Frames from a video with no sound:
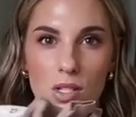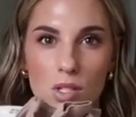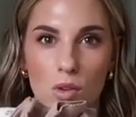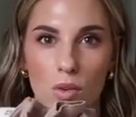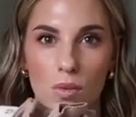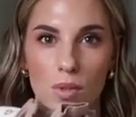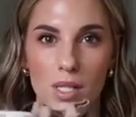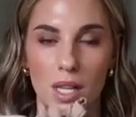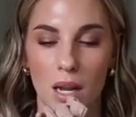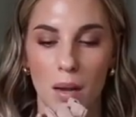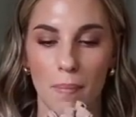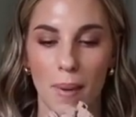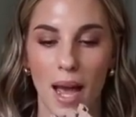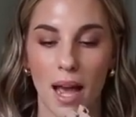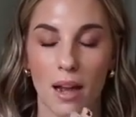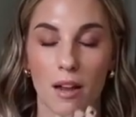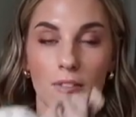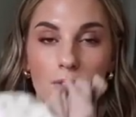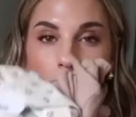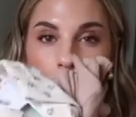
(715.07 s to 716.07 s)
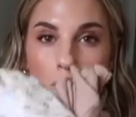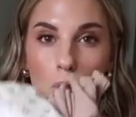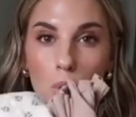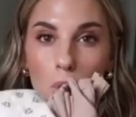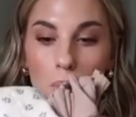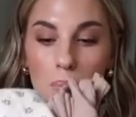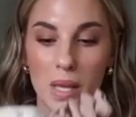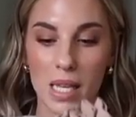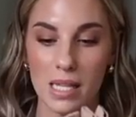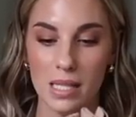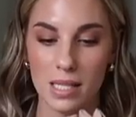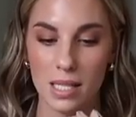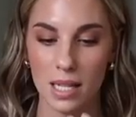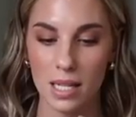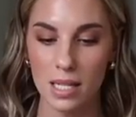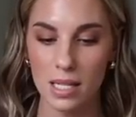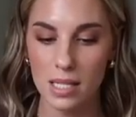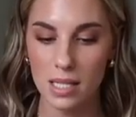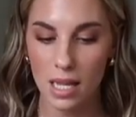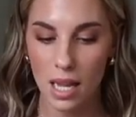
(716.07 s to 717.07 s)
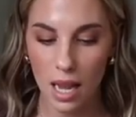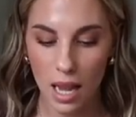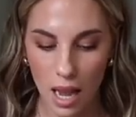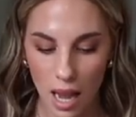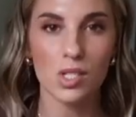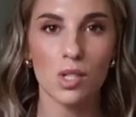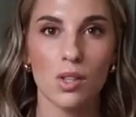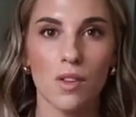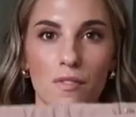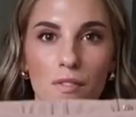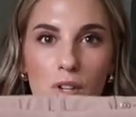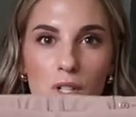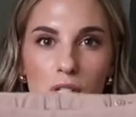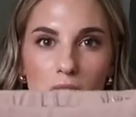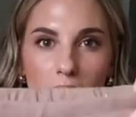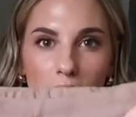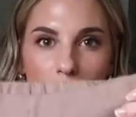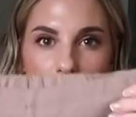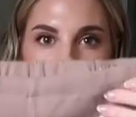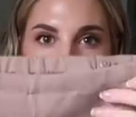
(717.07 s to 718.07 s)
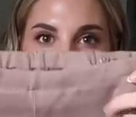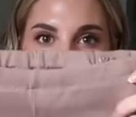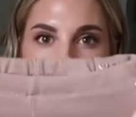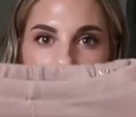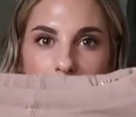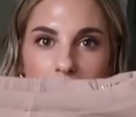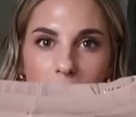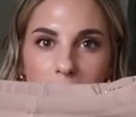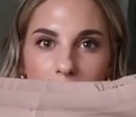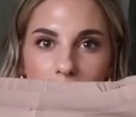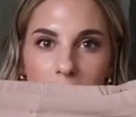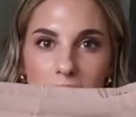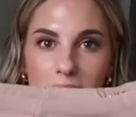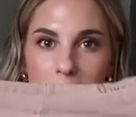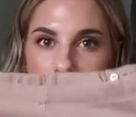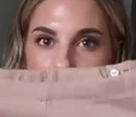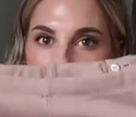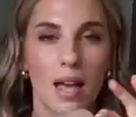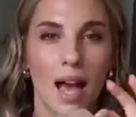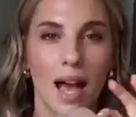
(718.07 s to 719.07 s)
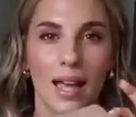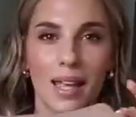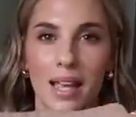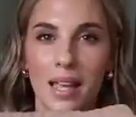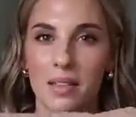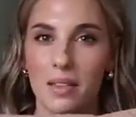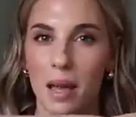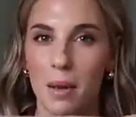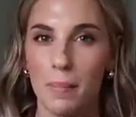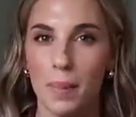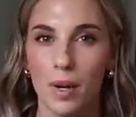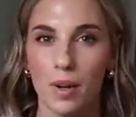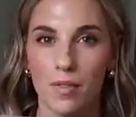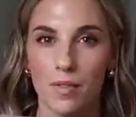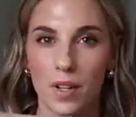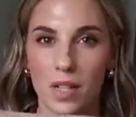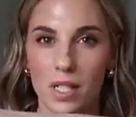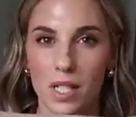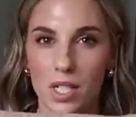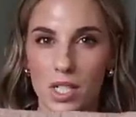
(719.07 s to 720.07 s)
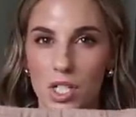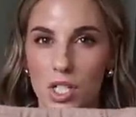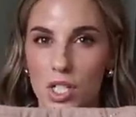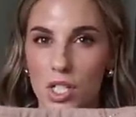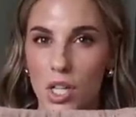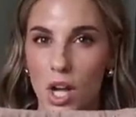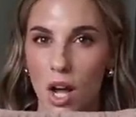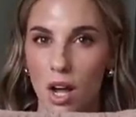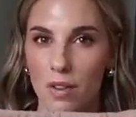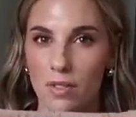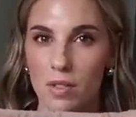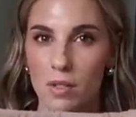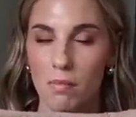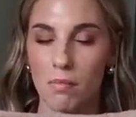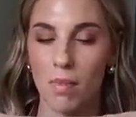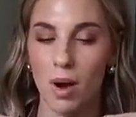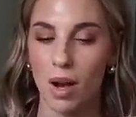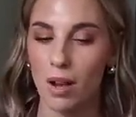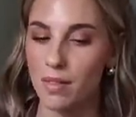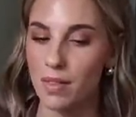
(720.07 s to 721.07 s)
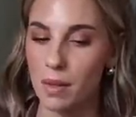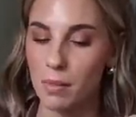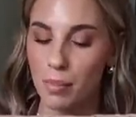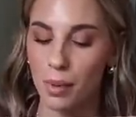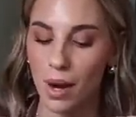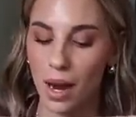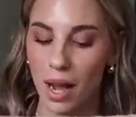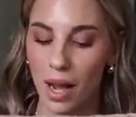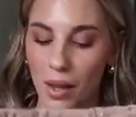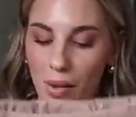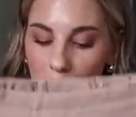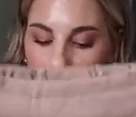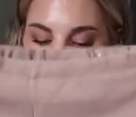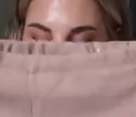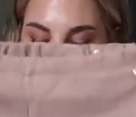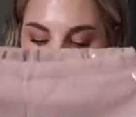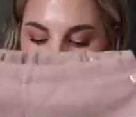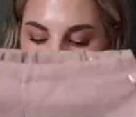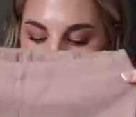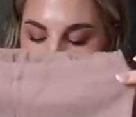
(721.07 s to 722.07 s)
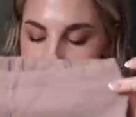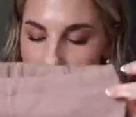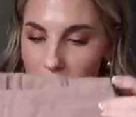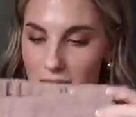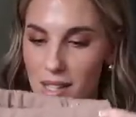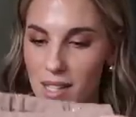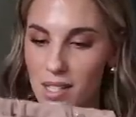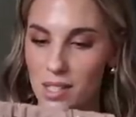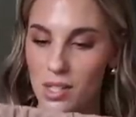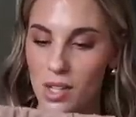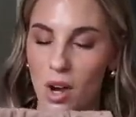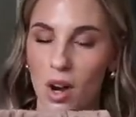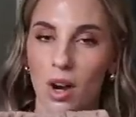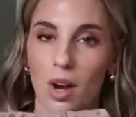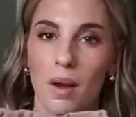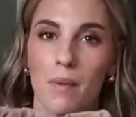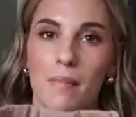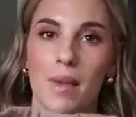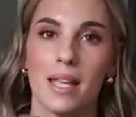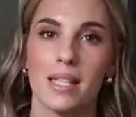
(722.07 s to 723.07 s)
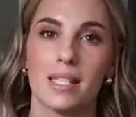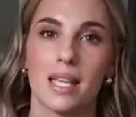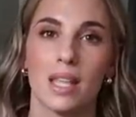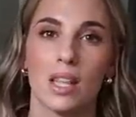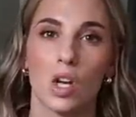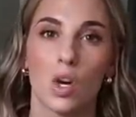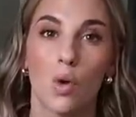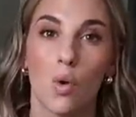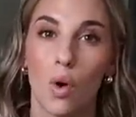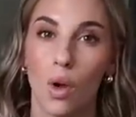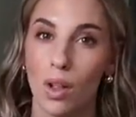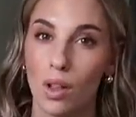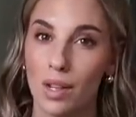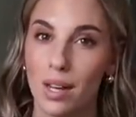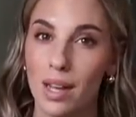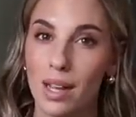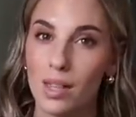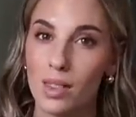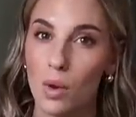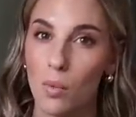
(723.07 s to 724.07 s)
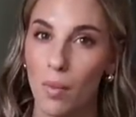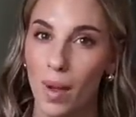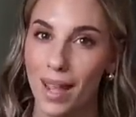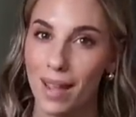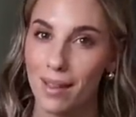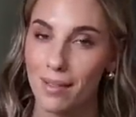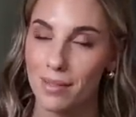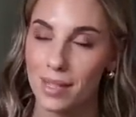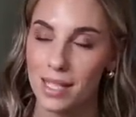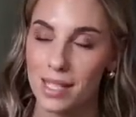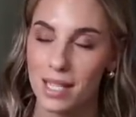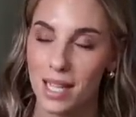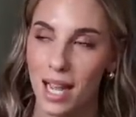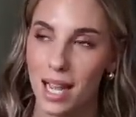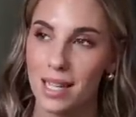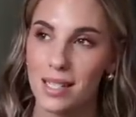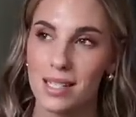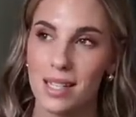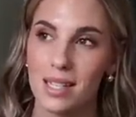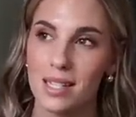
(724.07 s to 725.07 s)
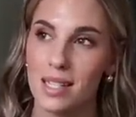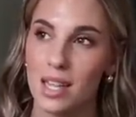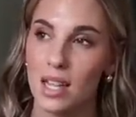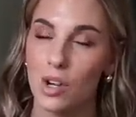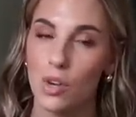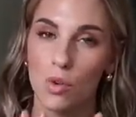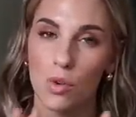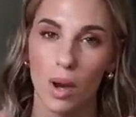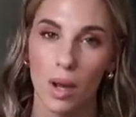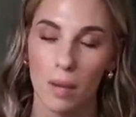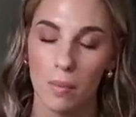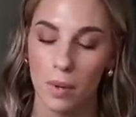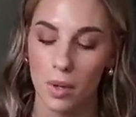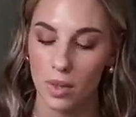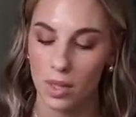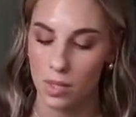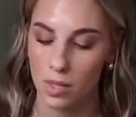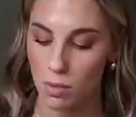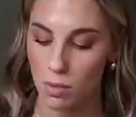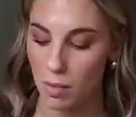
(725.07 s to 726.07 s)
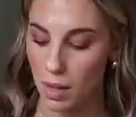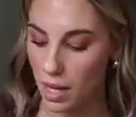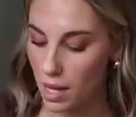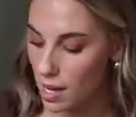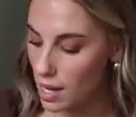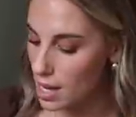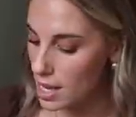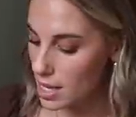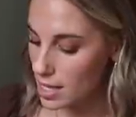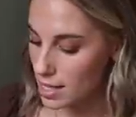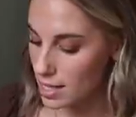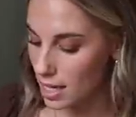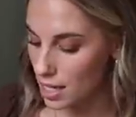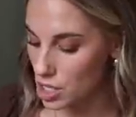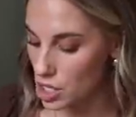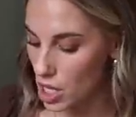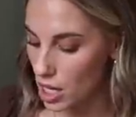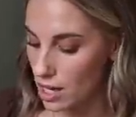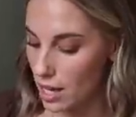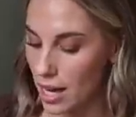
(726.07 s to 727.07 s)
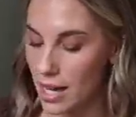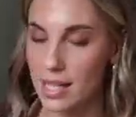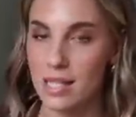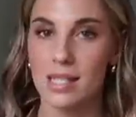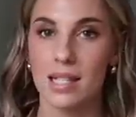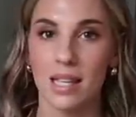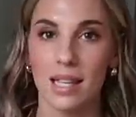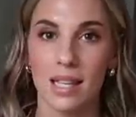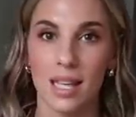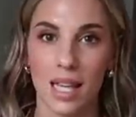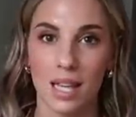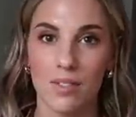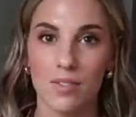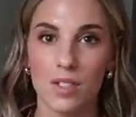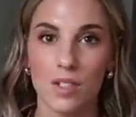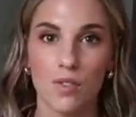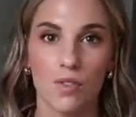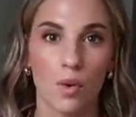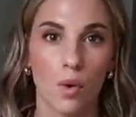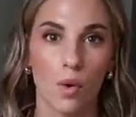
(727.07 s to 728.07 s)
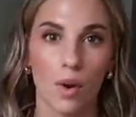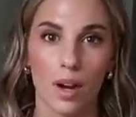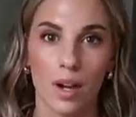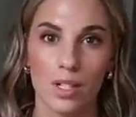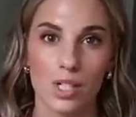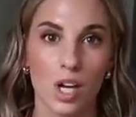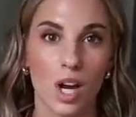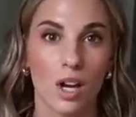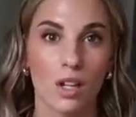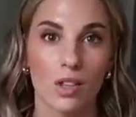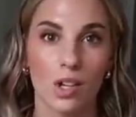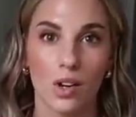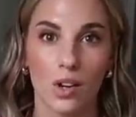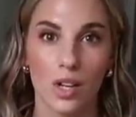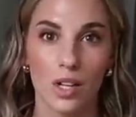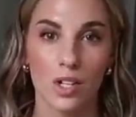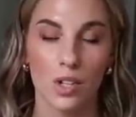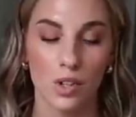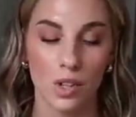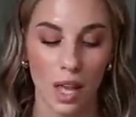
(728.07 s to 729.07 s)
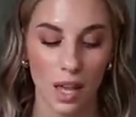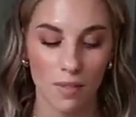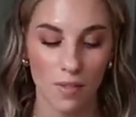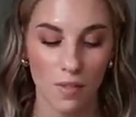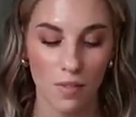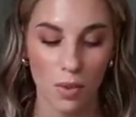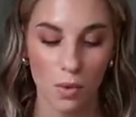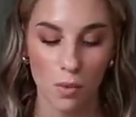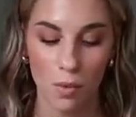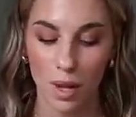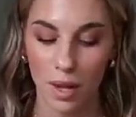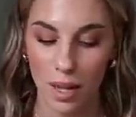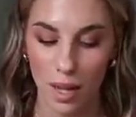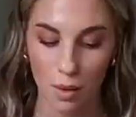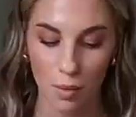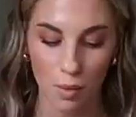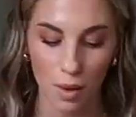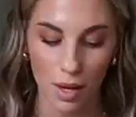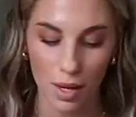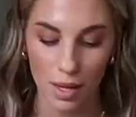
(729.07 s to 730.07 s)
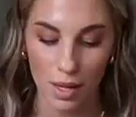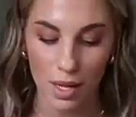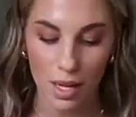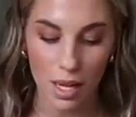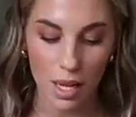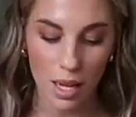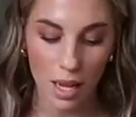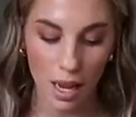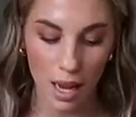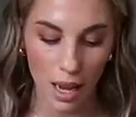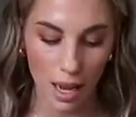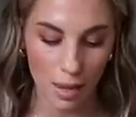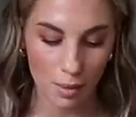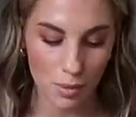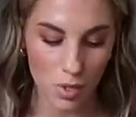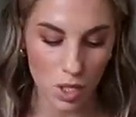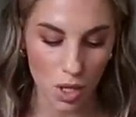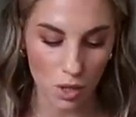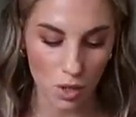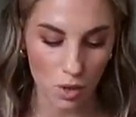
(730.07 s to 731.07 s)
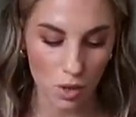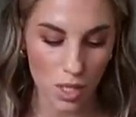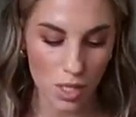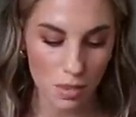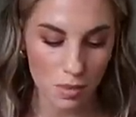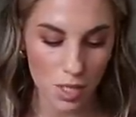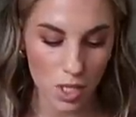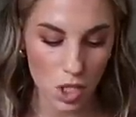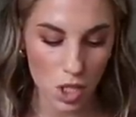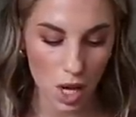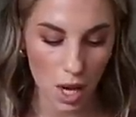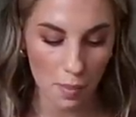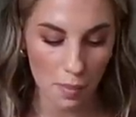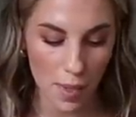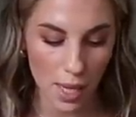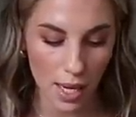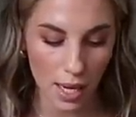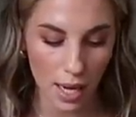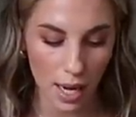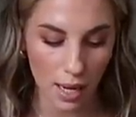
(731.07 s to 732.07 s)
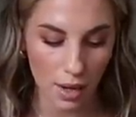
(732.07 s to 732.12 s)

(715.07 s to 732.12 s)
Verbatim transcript: So it was like a pack of four pieces. So the first color is this, again, that perfect like soft mauvey brown. I just think these are amazing. The quality and the weight of these guys is incredible. would be such a nice gift for a toddler in your life if you, again, want to um, start your Christmas shopping.